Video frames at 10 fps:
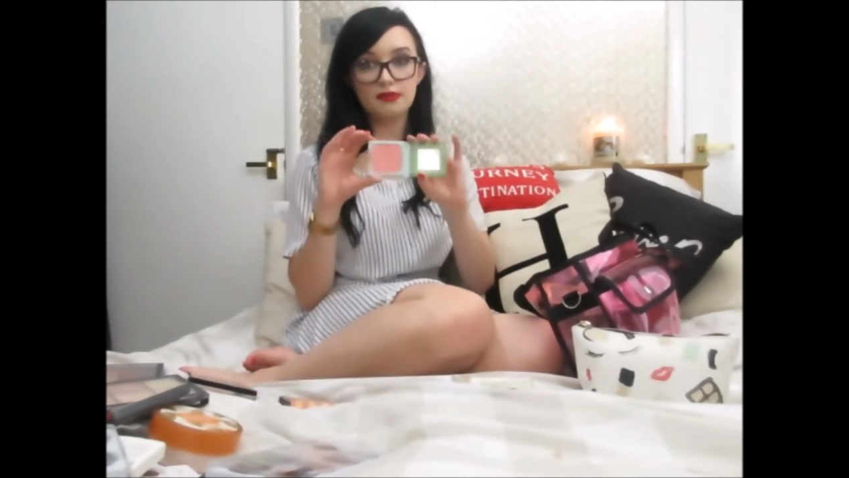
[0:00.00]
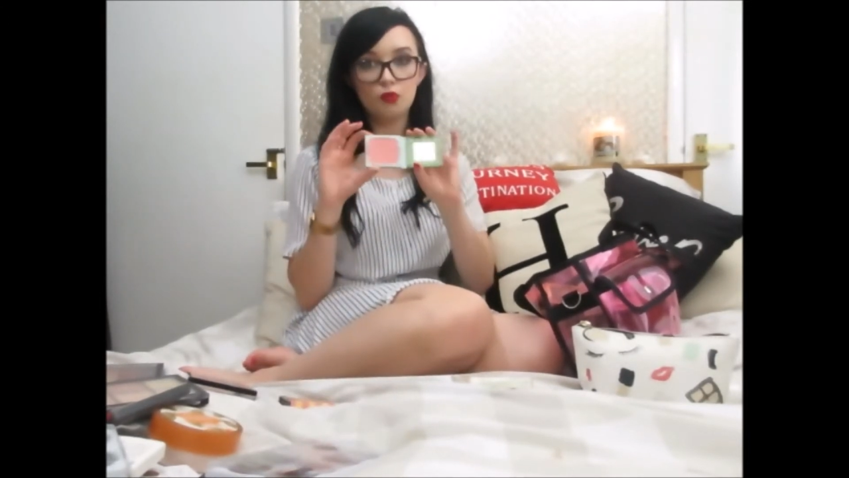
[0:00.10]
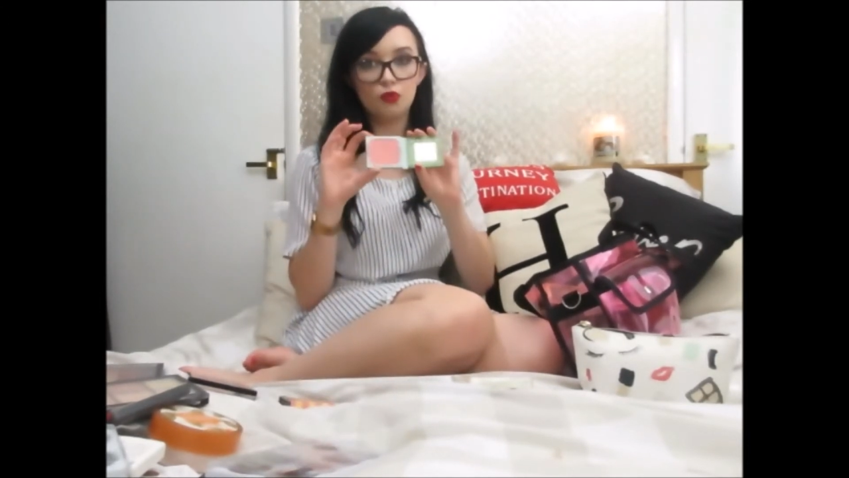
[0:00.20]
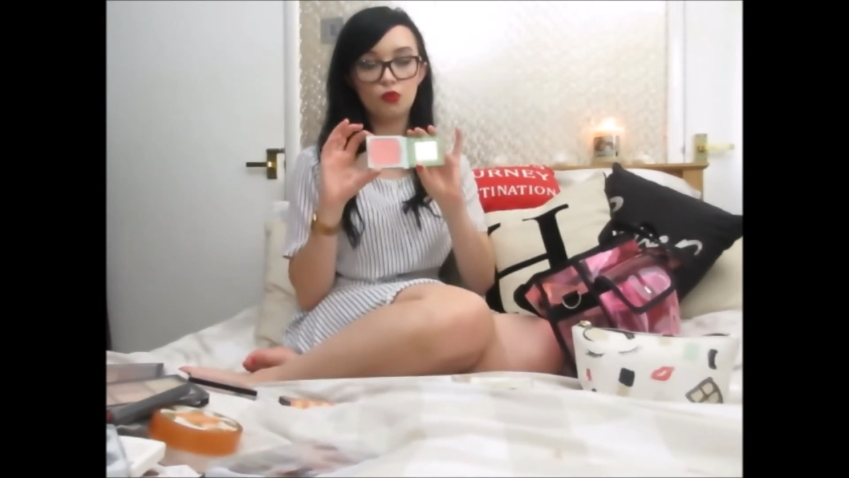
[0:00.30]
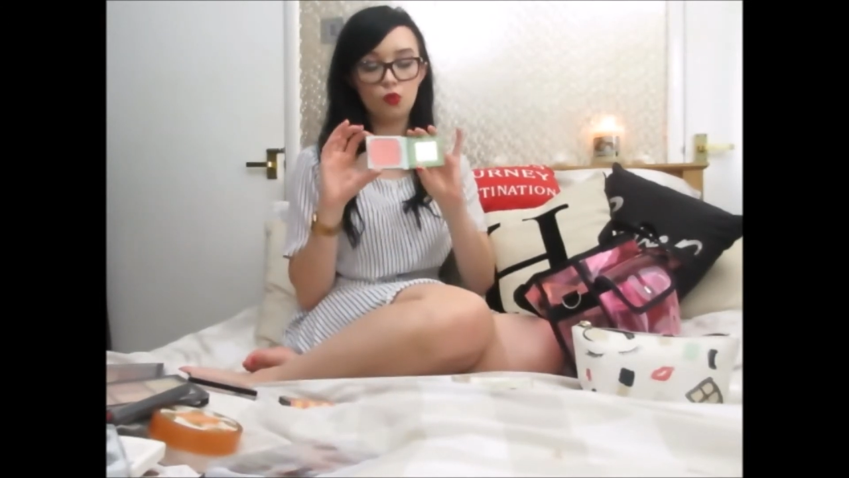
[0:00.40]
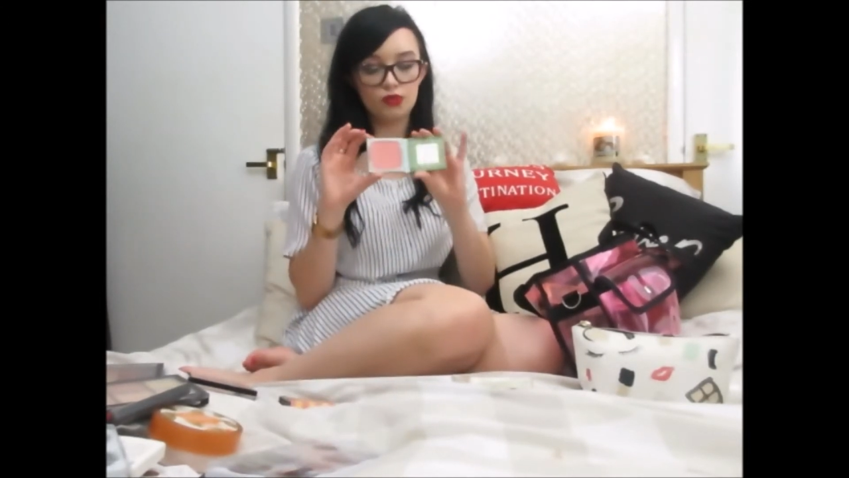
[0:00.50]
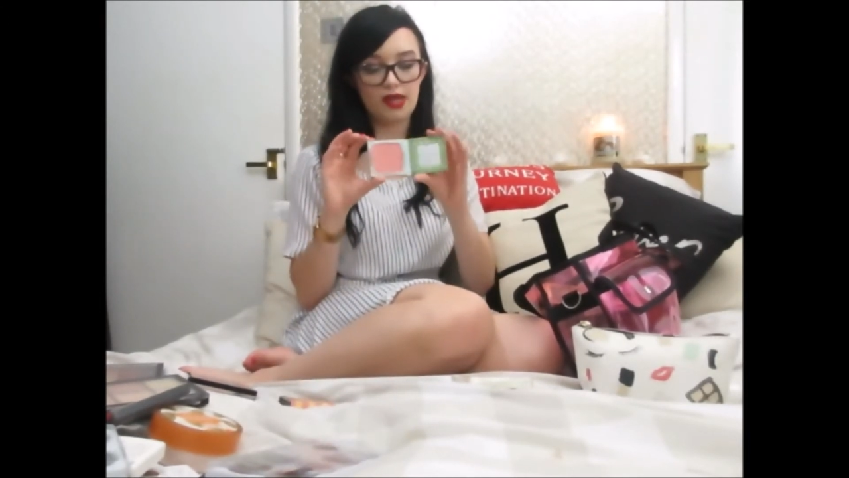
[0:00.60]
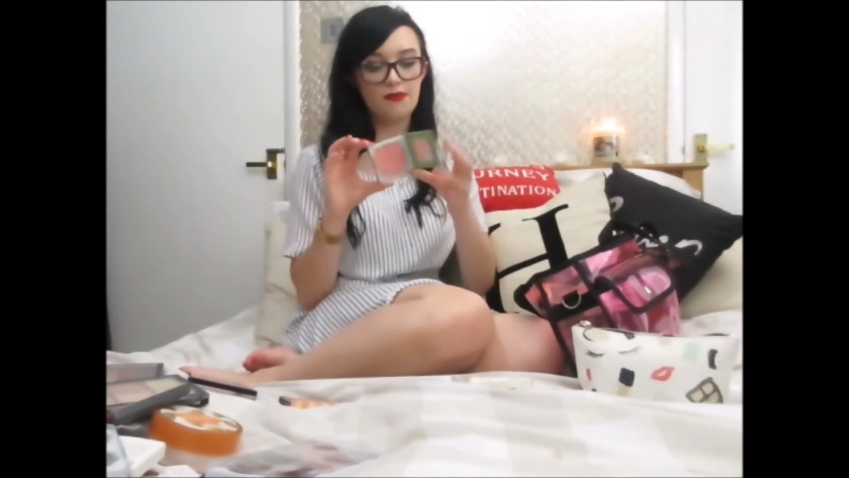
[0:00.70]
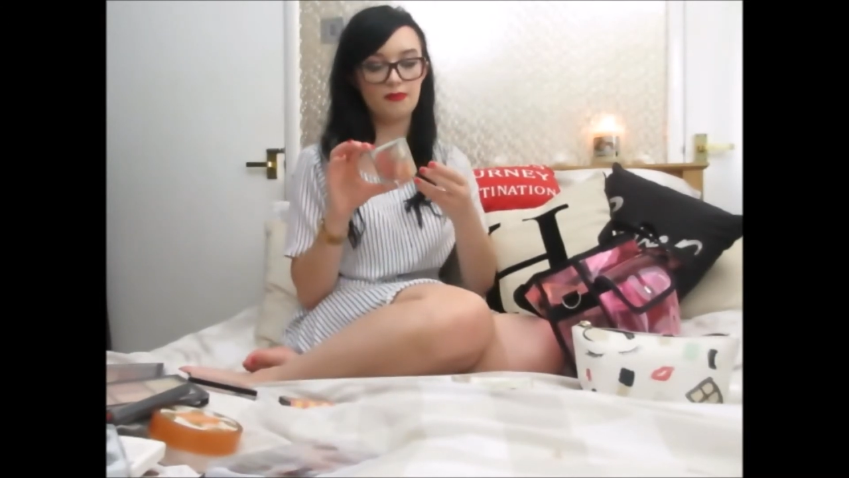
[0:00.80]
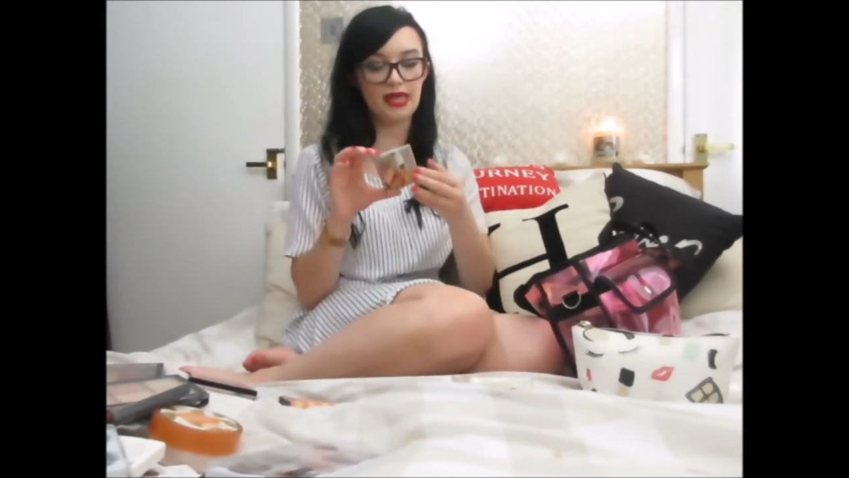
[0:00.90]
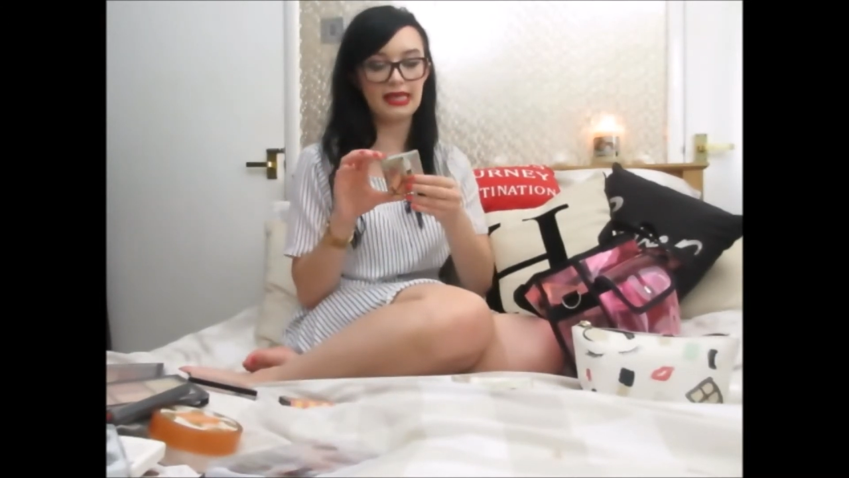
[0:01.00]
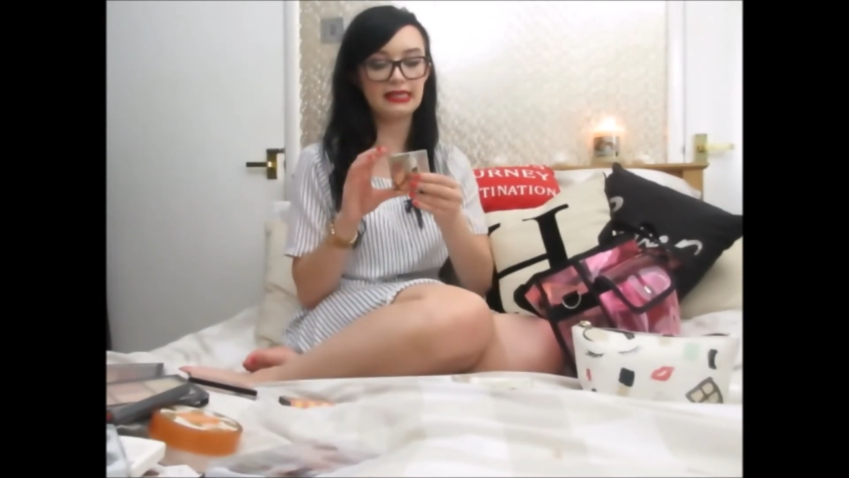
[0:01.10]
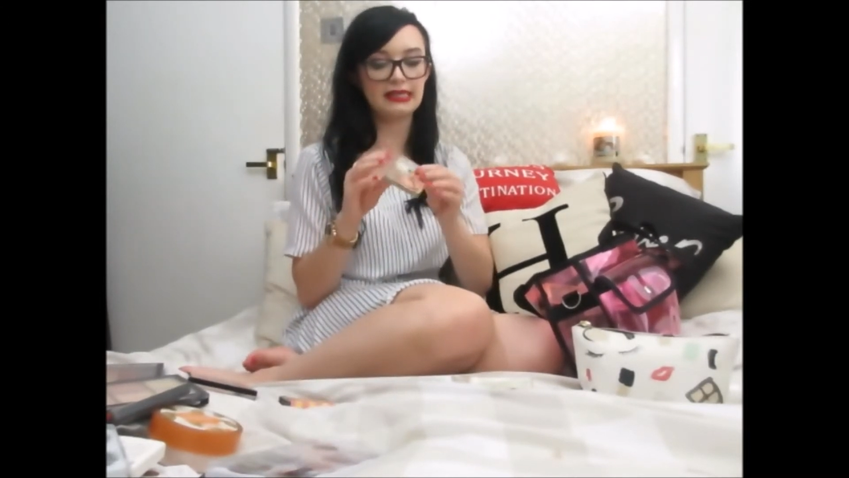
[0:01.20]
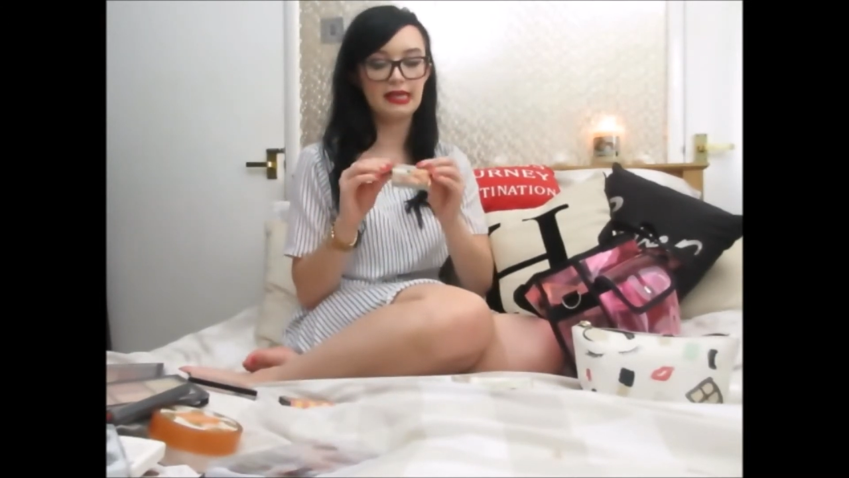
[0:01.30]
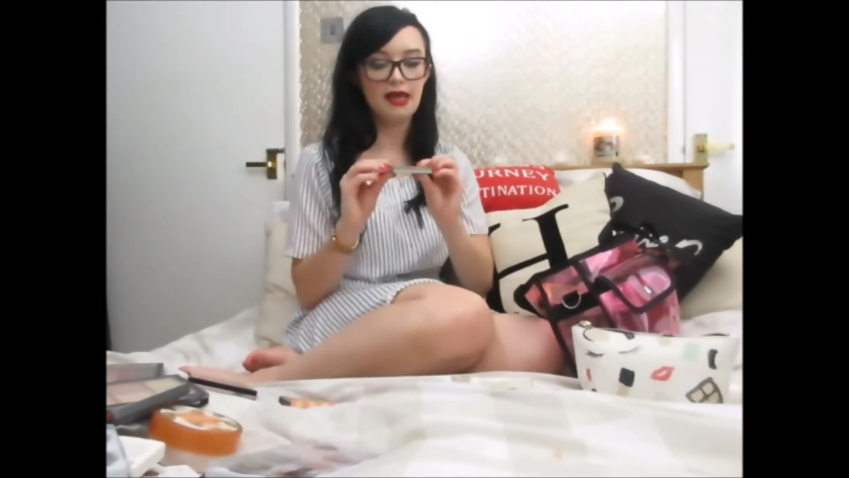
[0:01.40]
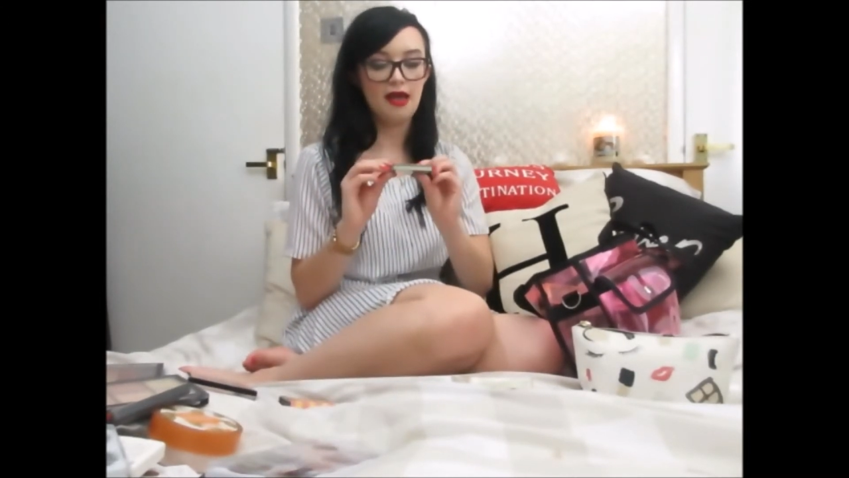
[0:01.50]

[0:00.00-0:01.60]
more cool tone pink.